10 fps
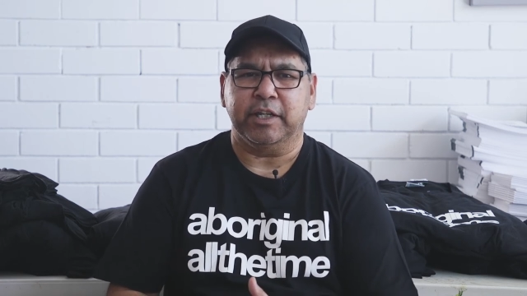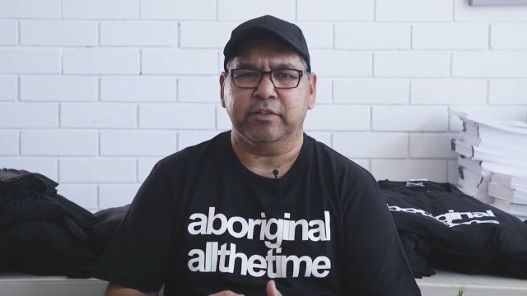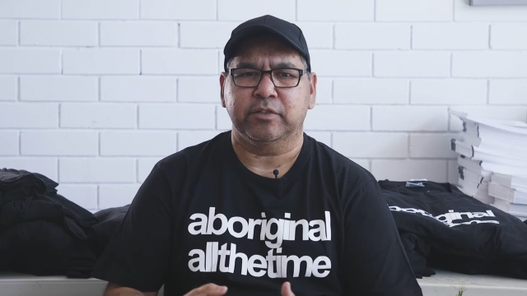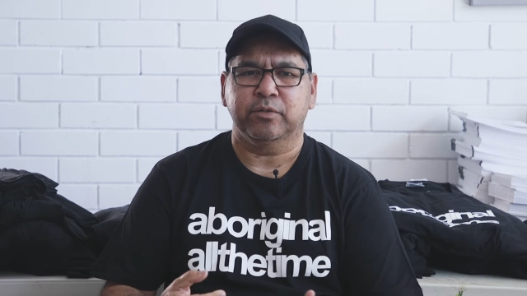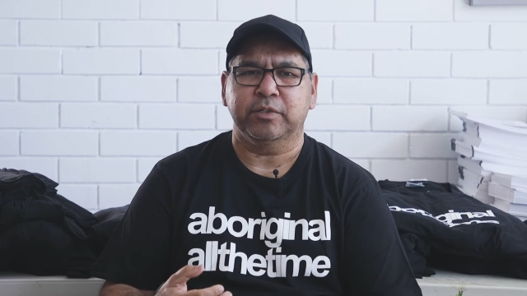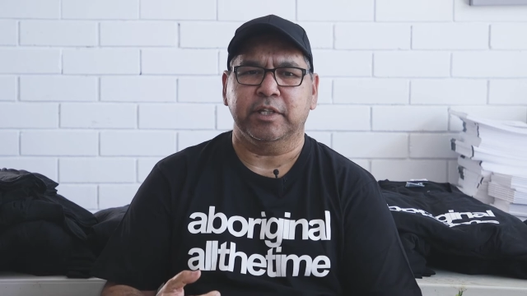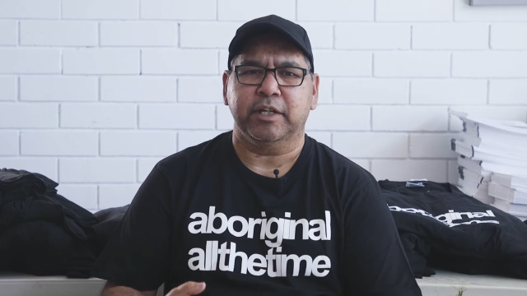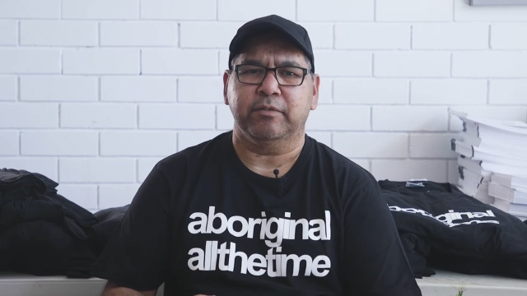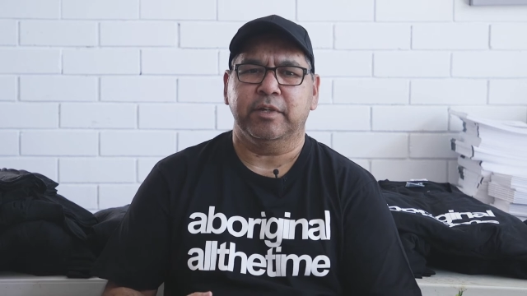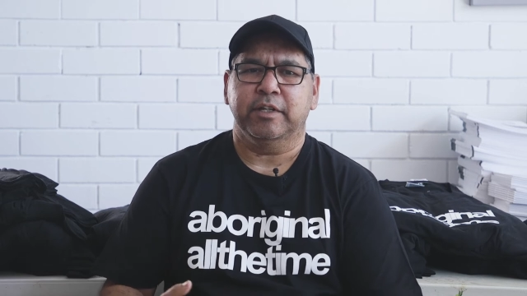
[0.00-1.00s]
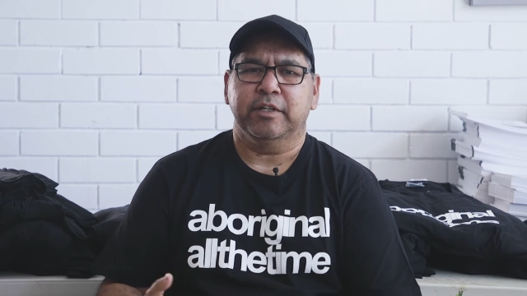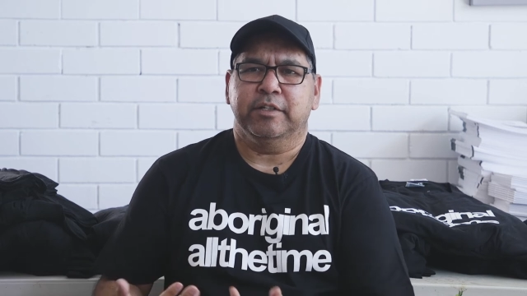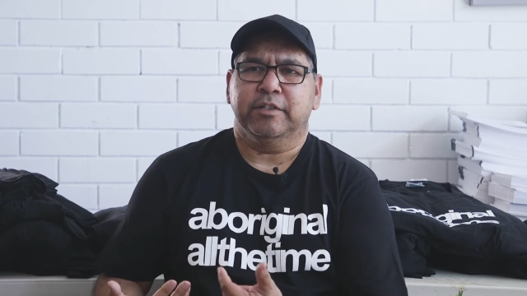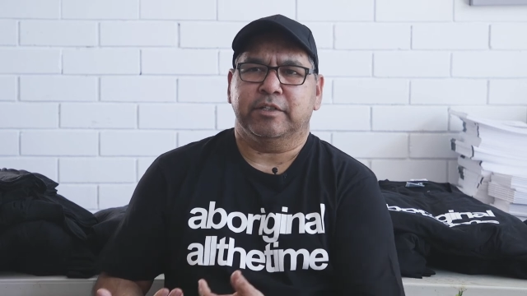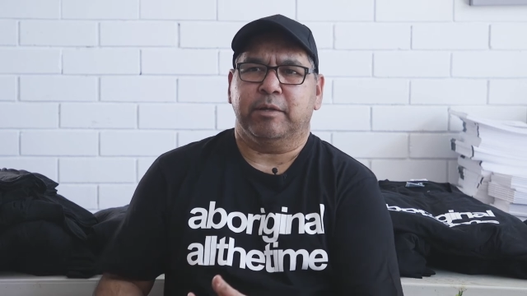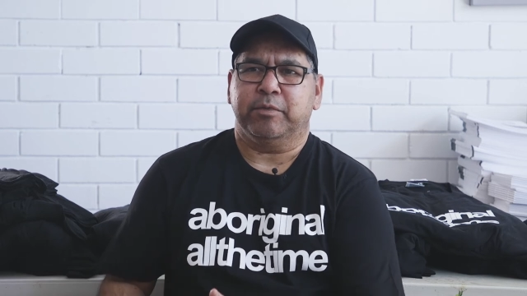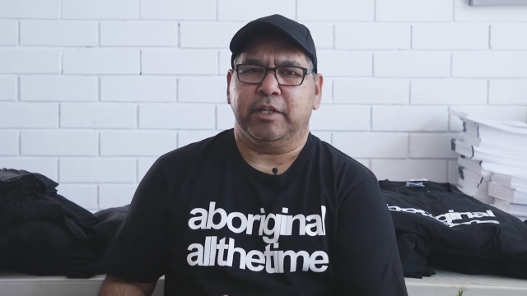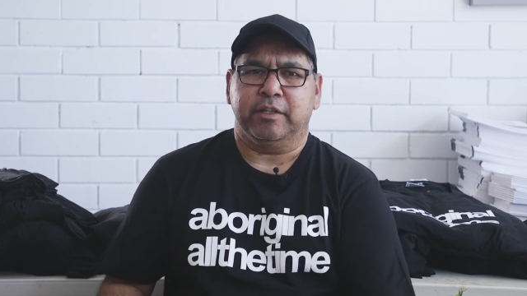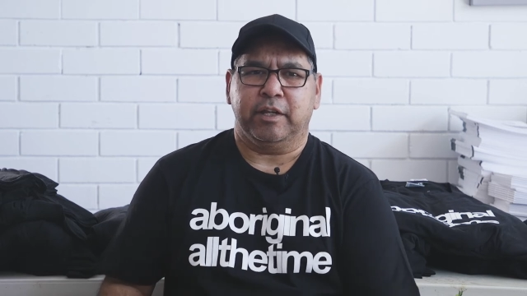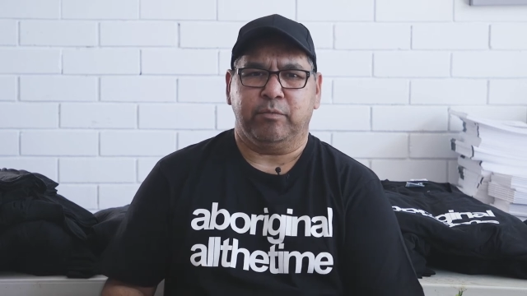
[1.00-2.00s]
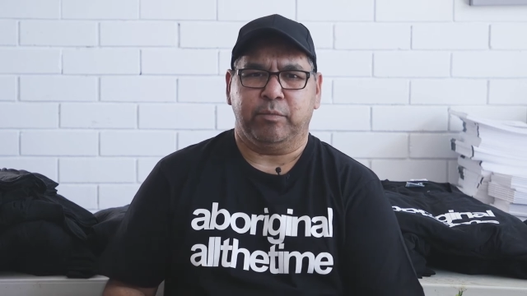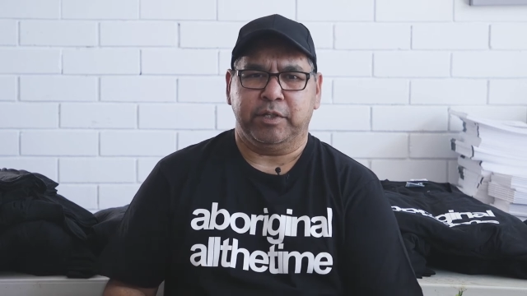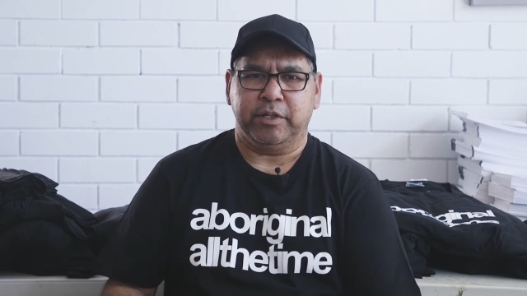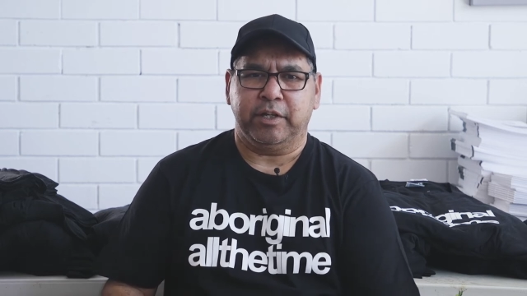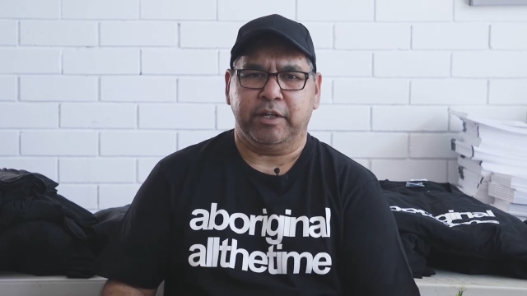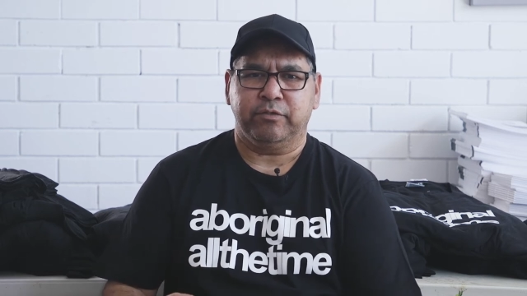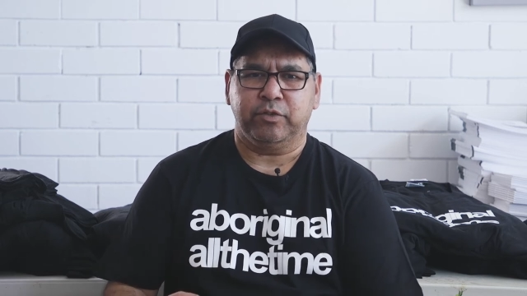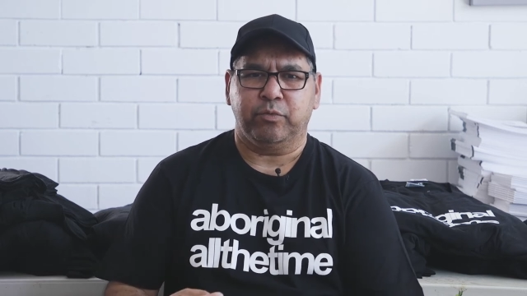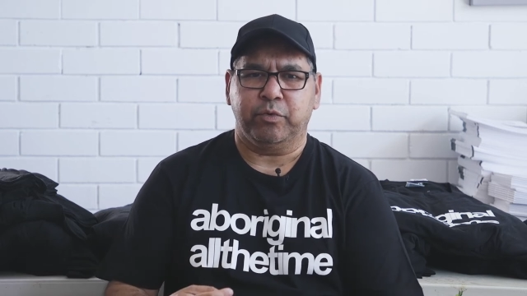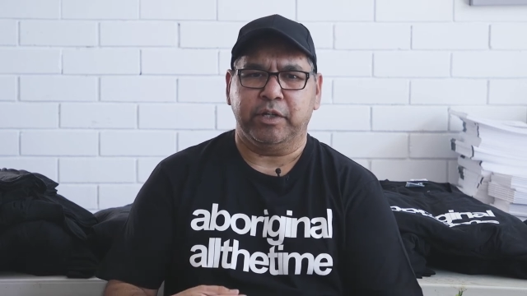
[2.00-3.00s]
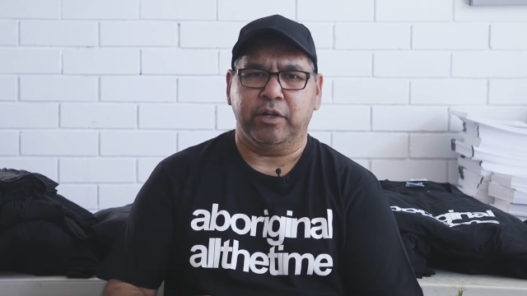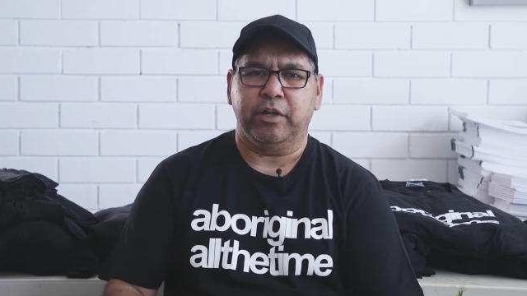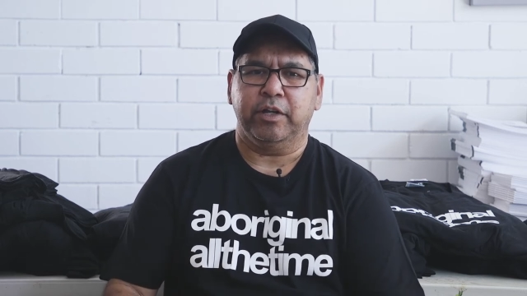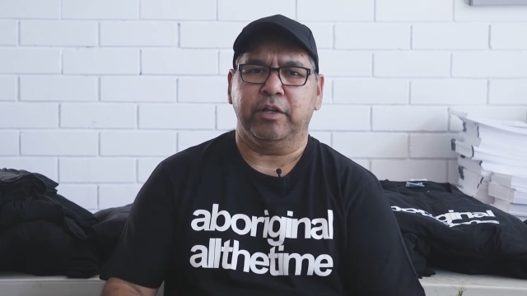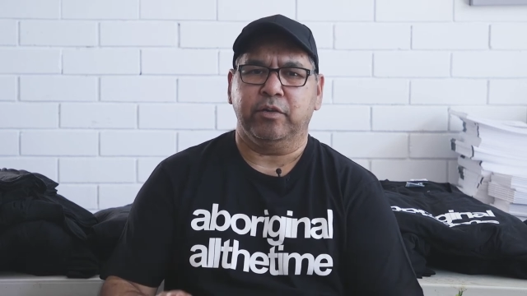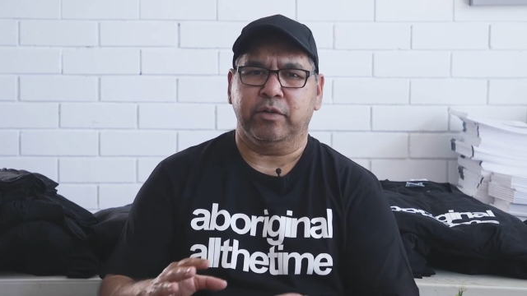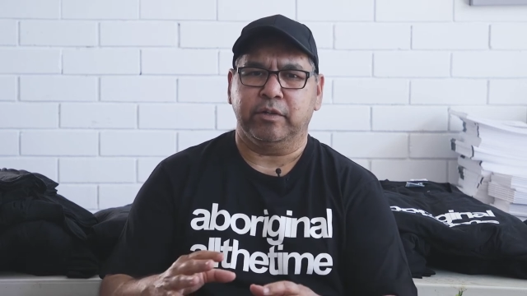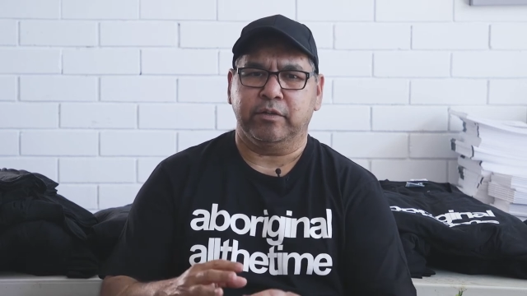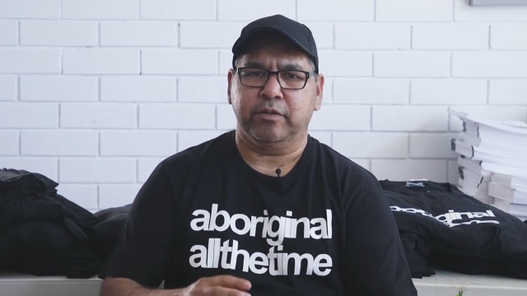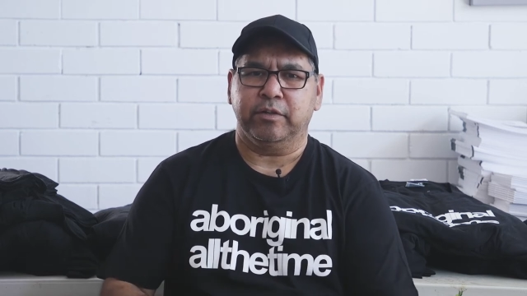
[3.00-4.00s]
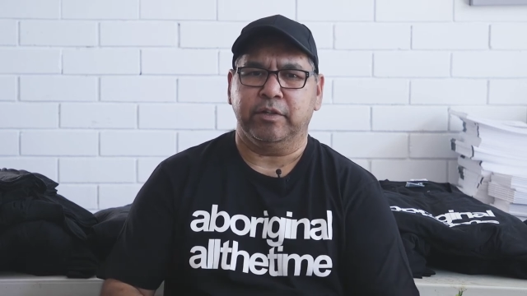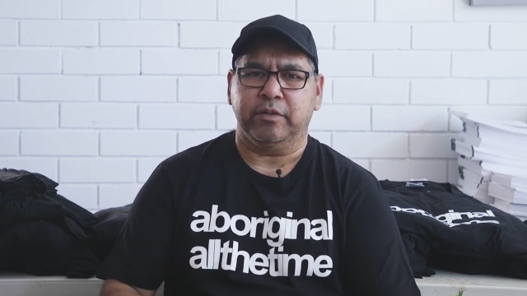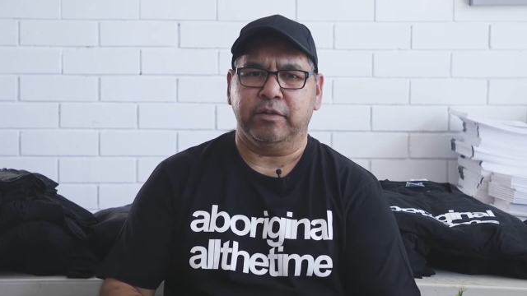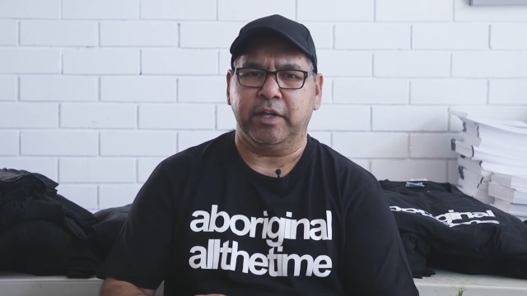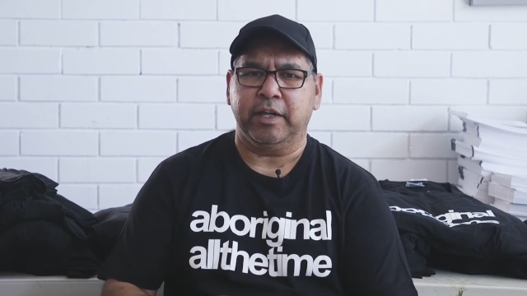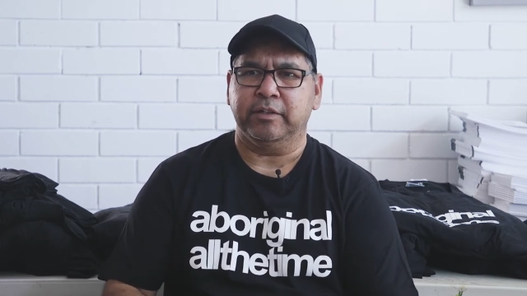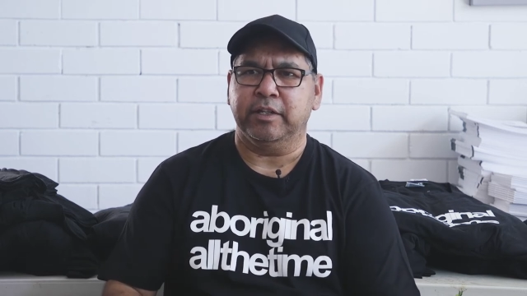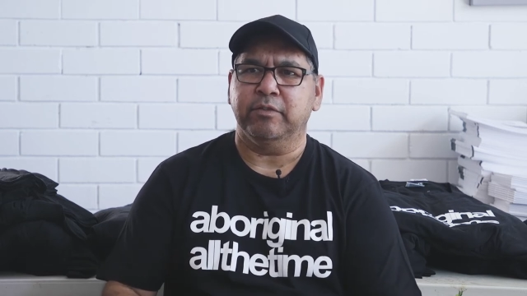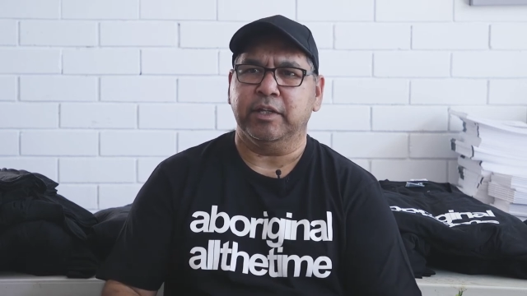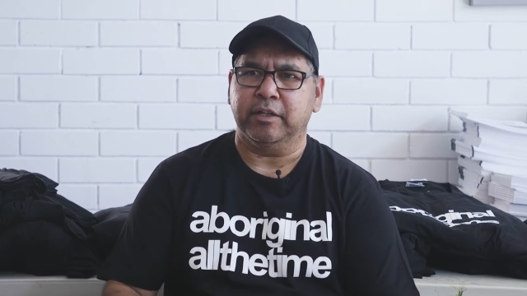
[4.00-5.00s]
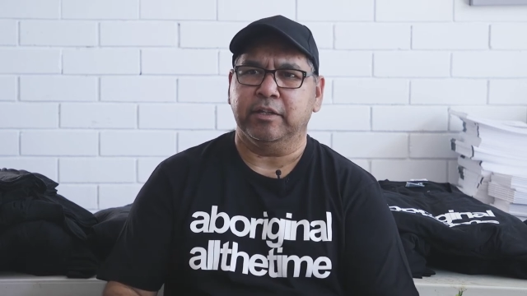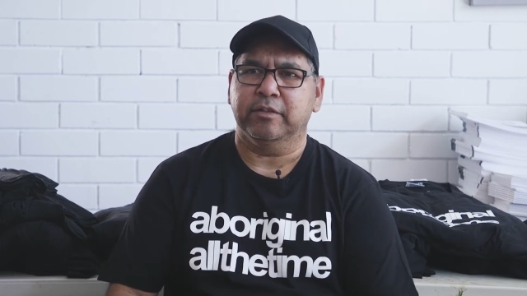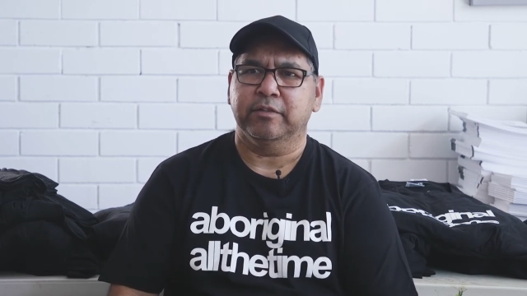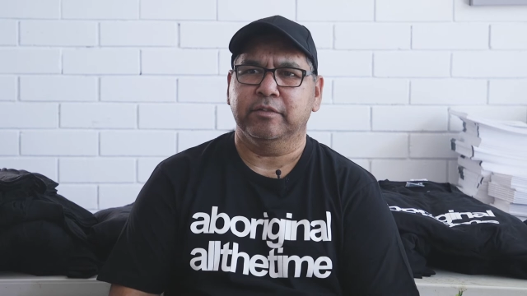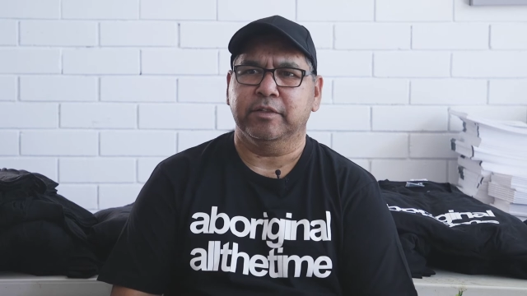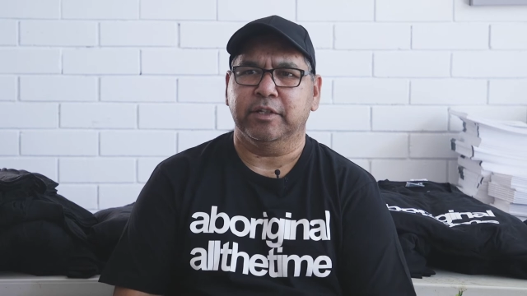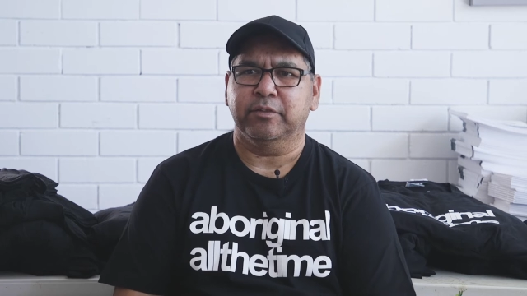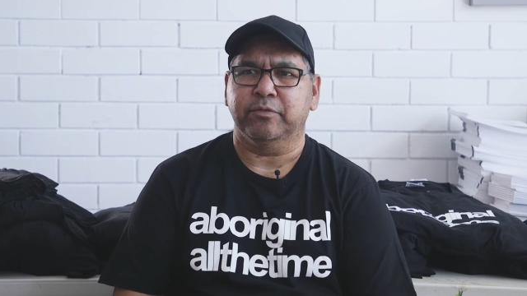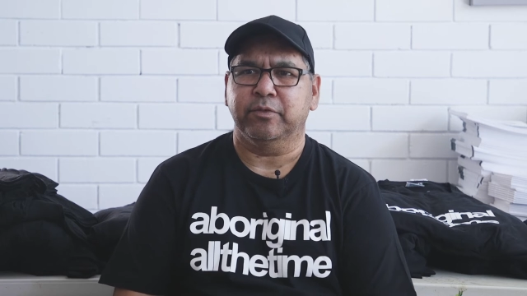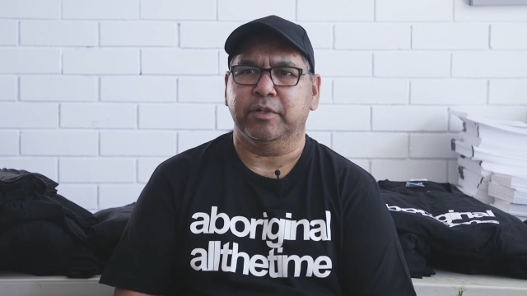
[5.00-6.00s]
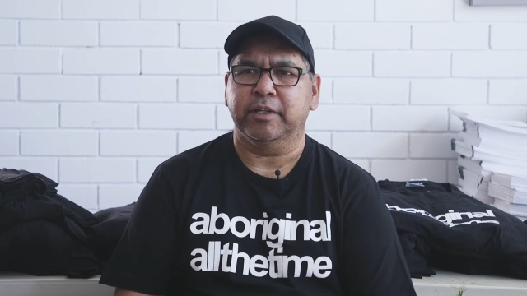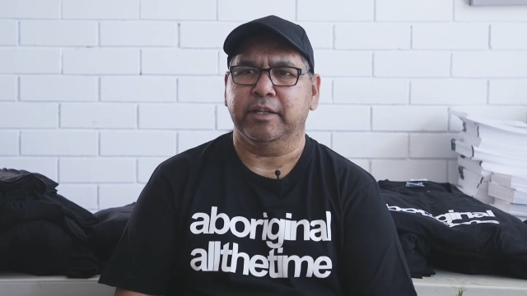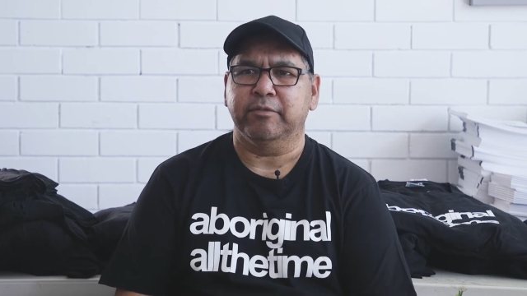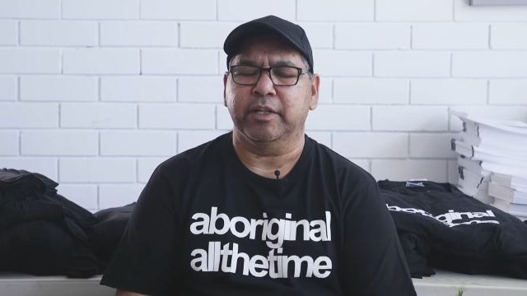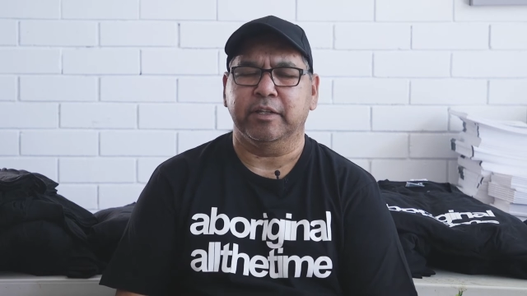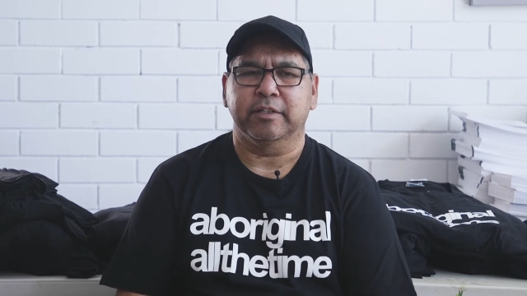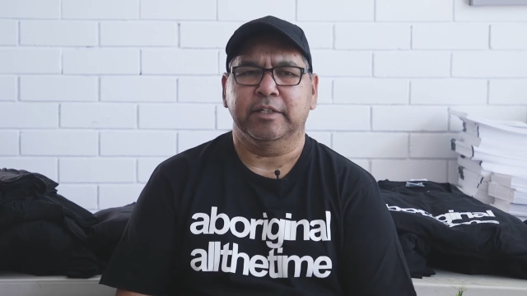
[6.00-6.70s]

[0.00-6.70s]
It's good to have something that we don't have to rely on kind of our living, you know, for our living.